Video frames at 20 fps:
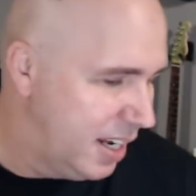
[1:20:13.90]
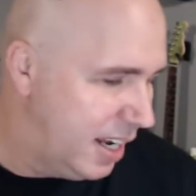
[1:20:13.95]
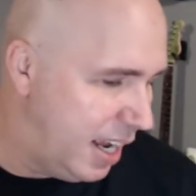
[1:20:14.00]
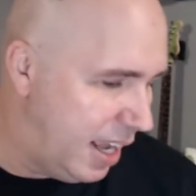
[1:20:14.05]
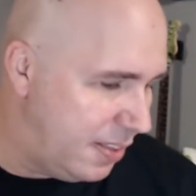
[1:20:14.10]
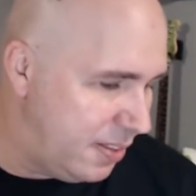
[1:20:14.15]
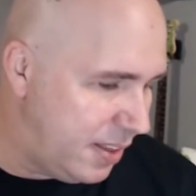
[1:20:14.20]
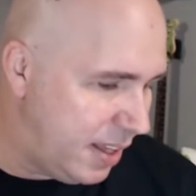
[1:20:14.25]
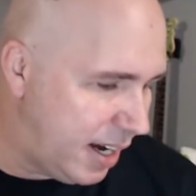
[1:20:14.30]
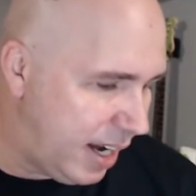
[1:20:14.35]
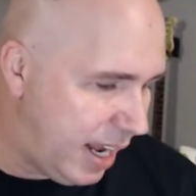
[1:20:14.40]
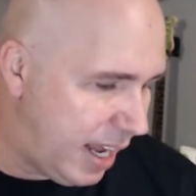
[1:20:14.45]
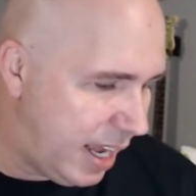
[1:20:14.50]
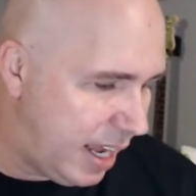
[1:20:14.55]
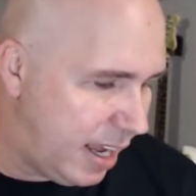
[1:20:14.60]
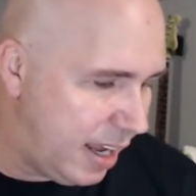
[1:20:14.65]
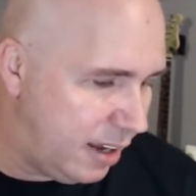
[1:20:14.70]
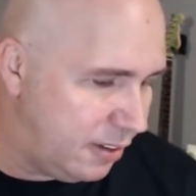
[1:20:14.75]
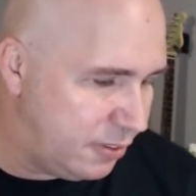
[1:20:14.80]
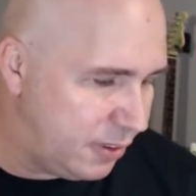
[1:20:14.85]
and then I
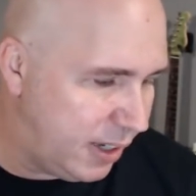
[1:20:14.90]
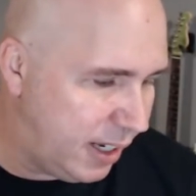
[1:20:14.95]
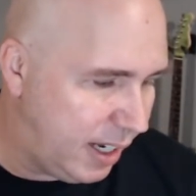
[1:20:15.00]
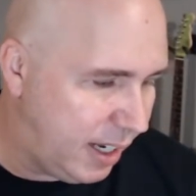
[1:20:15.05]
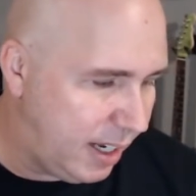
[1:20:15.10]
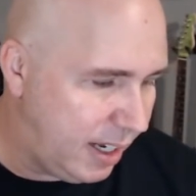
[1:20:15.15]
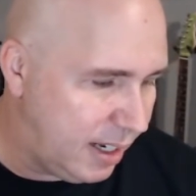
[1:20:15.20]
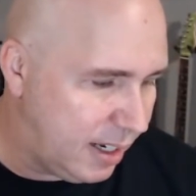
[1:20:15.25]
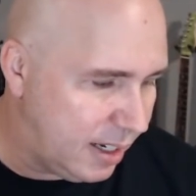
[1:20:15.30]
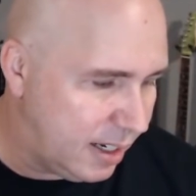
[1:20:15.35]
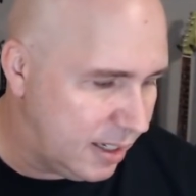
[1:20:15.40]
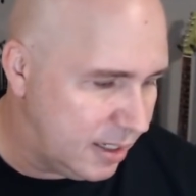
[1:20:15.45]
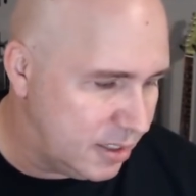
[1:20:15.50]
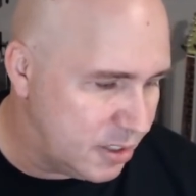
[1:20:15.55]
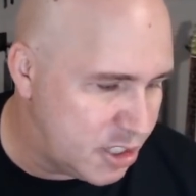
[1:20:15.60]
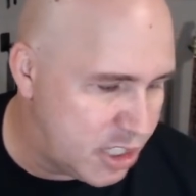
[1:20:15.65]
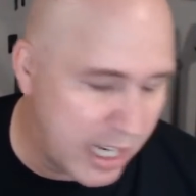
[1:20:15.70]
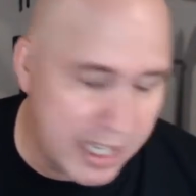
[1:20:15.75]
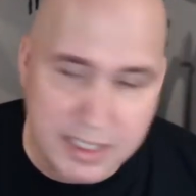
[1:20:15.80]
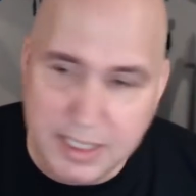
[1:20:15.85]
have a uh,
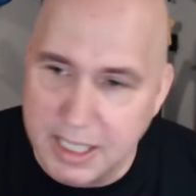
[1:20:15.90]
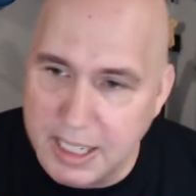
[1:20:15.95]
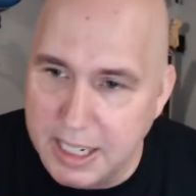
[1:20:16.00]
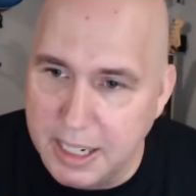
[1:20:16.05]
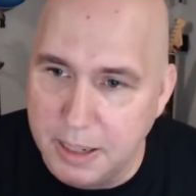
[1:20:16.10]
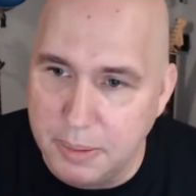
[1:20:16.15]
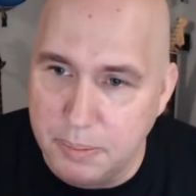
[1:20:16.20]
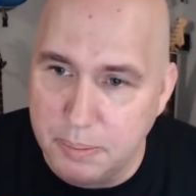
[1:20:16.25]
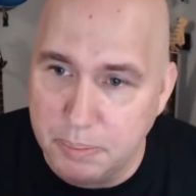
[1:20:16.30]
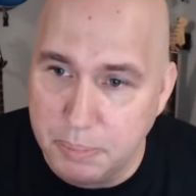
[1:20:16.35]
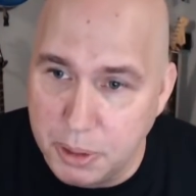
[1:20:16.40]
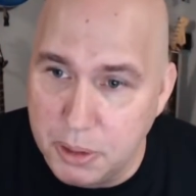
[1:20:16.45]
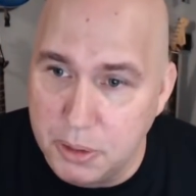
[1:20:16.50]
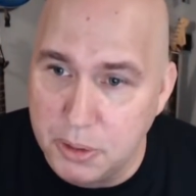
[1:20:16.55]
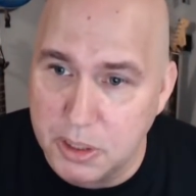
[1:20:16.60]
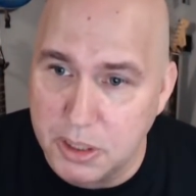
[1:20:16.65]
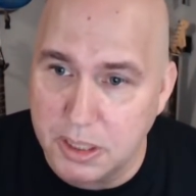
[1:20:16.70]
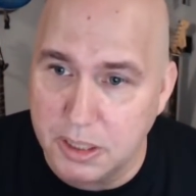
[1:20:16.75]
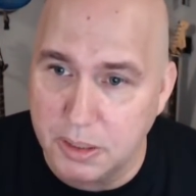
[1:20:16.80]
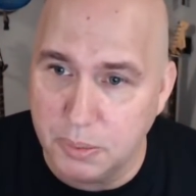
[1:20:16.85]
JTM
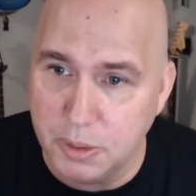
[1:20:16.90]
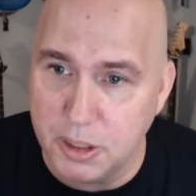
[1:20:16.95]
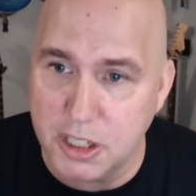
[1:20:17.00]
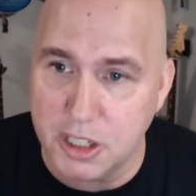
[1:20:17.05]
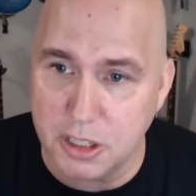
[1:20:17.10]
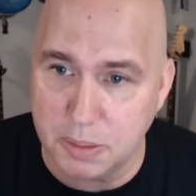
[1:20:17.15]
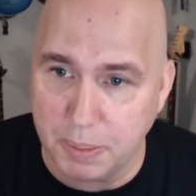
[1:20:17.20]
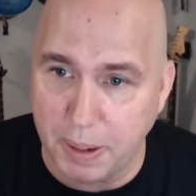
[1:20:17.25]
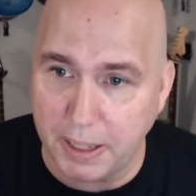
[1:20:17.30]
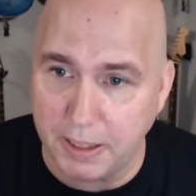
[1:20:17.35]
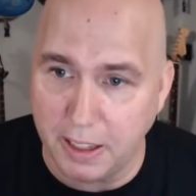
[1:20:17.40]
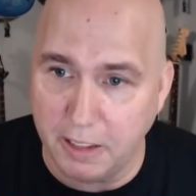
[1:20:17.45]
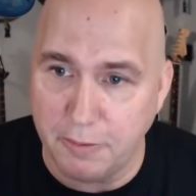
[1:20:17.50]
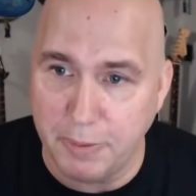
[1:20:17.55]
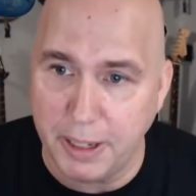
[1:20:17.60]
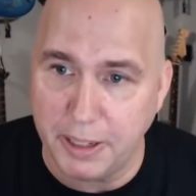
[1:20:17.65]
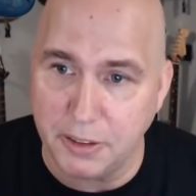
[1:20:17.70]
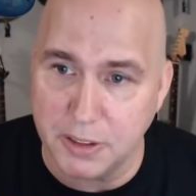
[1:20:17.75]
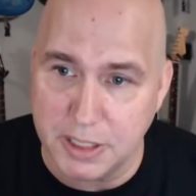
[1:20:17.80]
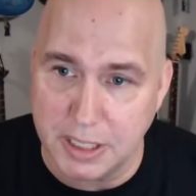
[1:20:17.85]
Boost, which is by Love
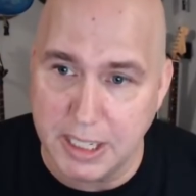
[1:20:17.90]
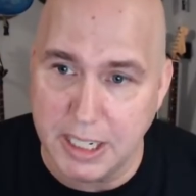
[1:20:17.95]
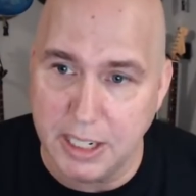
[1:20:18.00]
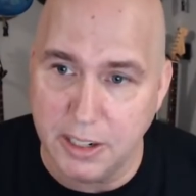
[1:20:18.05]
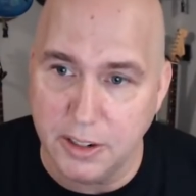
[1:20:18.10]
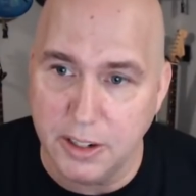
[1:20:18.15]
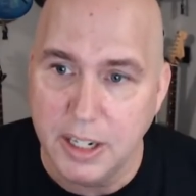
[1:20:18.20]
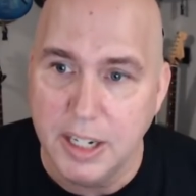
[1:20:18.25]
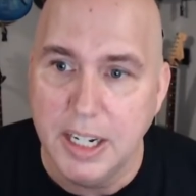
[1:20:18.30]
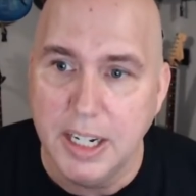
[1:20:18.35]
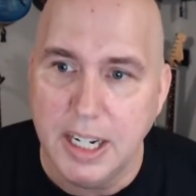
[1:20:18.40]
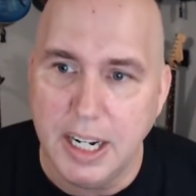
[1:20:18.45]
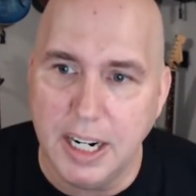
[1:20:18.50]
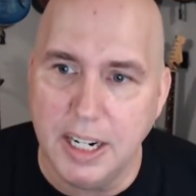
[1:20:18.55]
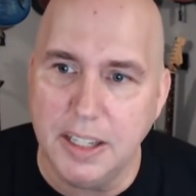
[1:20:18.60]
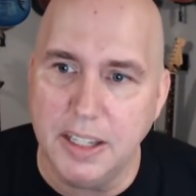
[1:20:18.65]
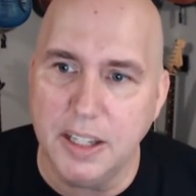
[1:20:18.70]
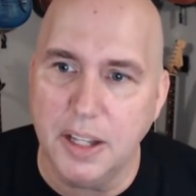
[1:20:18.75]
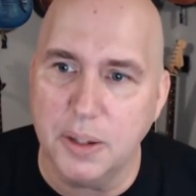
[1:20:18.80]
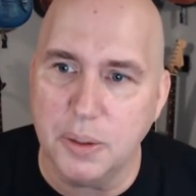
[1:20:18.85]
Pedals in here, and
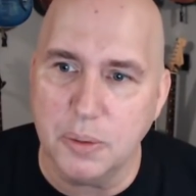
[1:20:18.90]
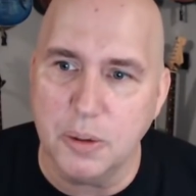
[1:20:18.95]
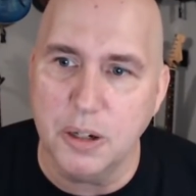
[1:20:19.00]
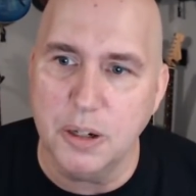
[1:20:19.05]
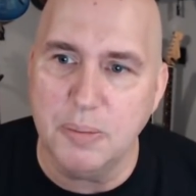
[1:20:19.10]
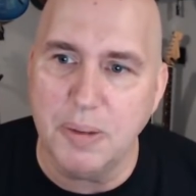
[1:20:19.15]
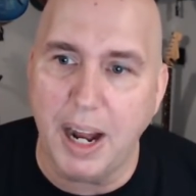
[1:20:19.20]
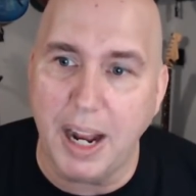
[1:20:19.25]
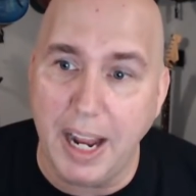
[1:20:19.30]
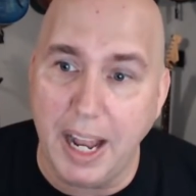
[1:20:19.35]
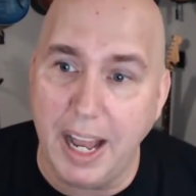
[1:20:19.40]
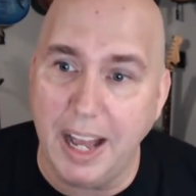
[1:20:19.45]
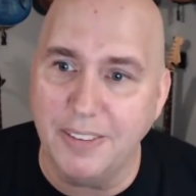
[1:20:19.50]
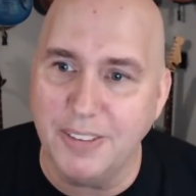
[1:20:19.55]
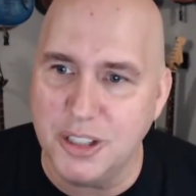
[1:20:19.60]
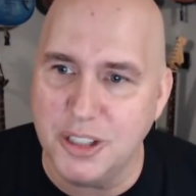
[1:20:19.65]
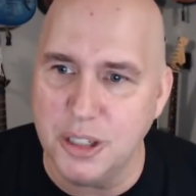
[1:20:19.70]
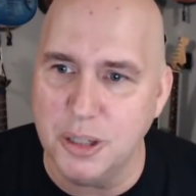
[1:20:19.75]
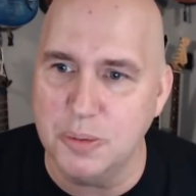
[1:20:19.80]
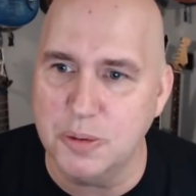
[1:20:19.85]
in the other room I have a
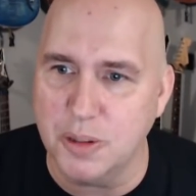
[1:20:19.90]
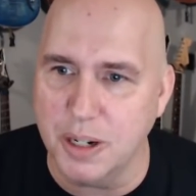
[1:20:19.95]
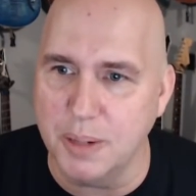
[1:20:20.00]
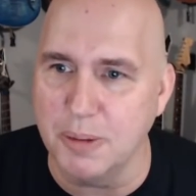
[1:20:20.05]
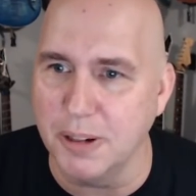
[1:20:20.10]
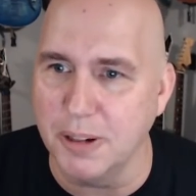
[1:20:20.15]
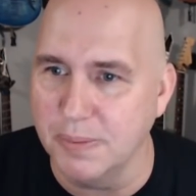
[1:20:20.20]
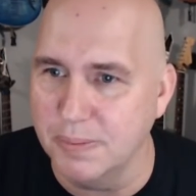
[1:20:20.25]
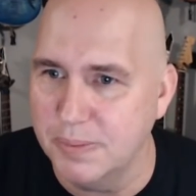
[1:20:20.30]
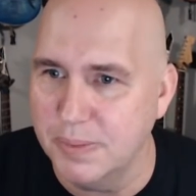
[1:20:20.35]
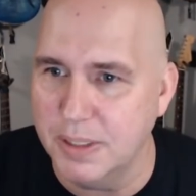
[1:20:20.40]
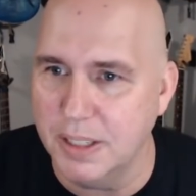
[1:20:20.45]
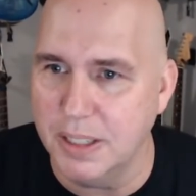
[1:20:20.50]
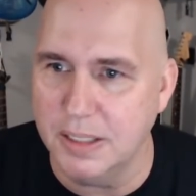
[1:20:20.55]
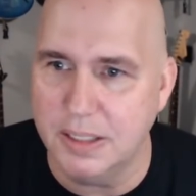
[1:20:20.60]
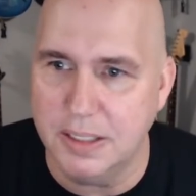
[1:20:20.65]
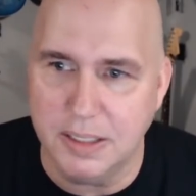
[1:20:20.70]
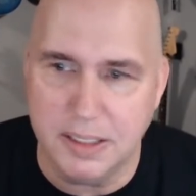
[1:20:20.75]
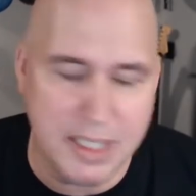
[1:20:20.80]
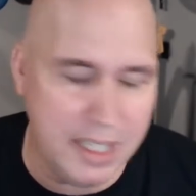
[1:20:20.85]
Tube Screamer, the
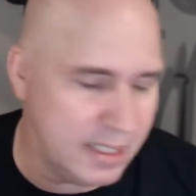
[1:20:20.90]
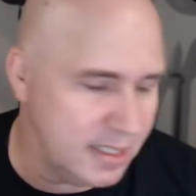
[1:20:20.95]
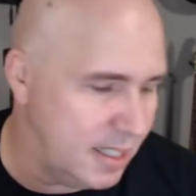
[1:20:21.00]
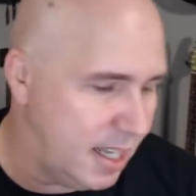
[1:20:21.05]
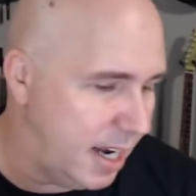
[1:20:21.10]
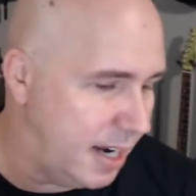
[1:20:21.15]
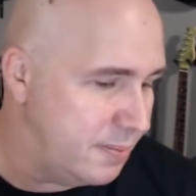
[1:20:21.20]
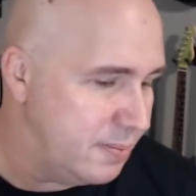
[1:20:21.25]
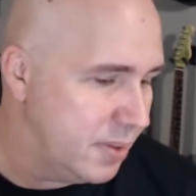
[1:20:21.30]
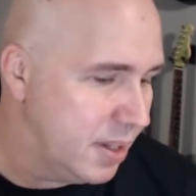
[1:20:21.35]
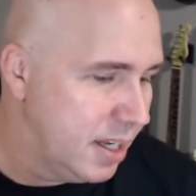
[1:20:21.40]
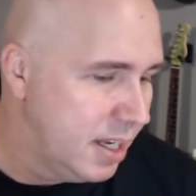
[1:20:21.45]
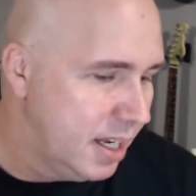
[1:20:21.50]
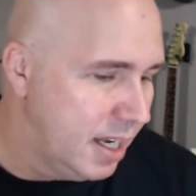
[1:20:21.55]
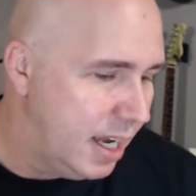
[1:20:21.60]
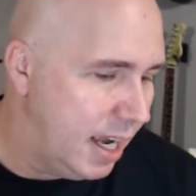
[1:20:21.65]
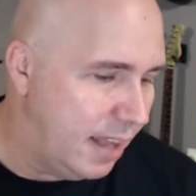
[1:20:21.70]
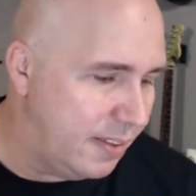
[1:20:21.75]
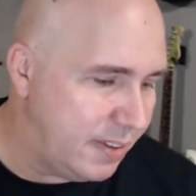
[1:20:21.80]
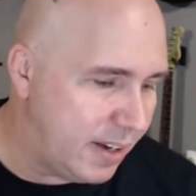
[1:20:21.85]
TS9,
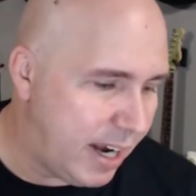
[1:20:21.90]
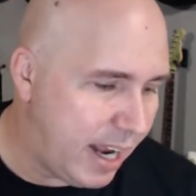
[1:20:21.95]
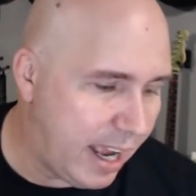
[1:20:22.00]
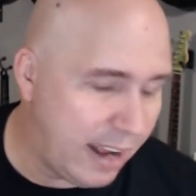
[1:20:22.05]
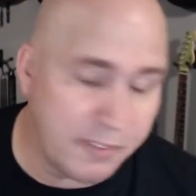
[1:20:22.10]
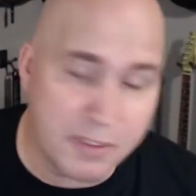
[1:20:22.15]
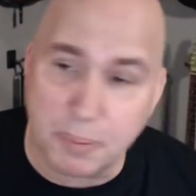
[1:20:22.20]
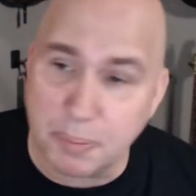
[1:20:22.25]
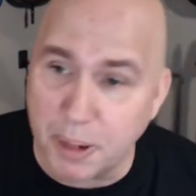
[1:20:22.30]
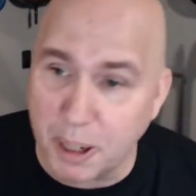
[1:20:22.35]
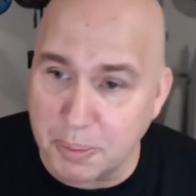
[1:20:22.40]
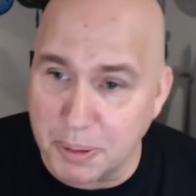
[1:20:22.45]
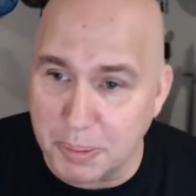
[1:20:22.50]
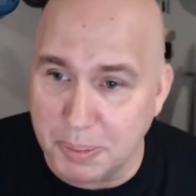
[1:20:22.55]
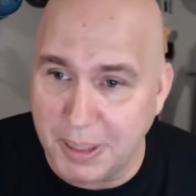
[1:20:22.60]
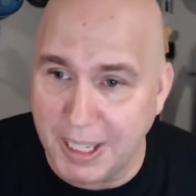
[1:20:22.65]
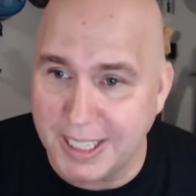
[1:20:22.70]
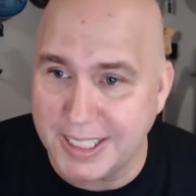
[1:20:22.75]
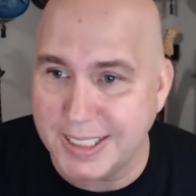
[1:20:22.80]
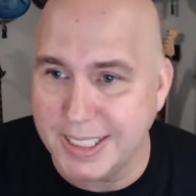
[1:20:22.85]
and then I have the purple
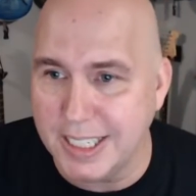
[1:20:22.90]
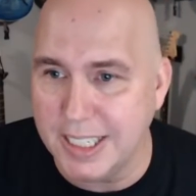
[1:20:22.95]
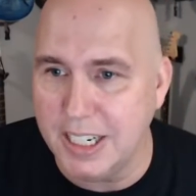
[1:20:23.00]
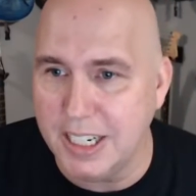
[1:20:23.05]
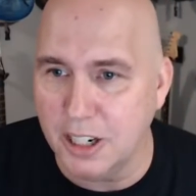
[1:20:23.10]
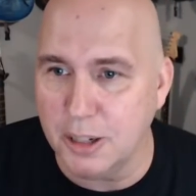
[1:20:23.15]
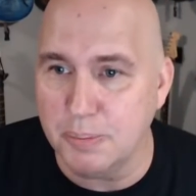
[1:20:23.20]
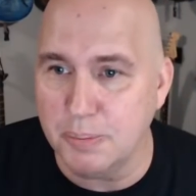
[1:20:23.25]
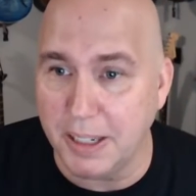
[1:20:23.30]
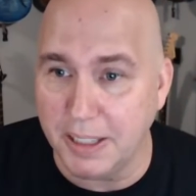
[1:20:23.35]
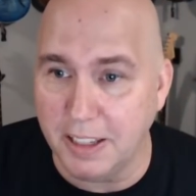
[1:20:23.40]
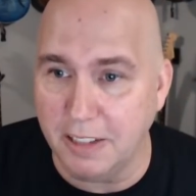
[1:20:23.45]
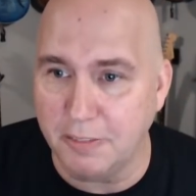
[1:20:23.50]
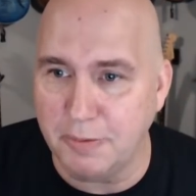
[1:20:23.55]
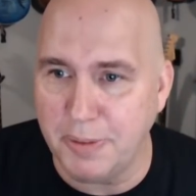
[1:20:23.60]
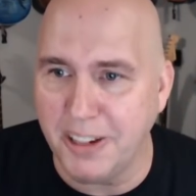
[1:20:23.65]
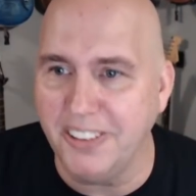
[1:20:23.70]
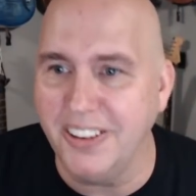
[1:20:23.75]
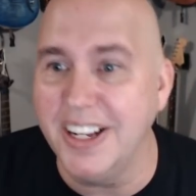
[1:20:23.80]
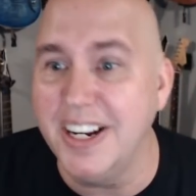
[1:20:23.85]
plexi in here by Love Pedal.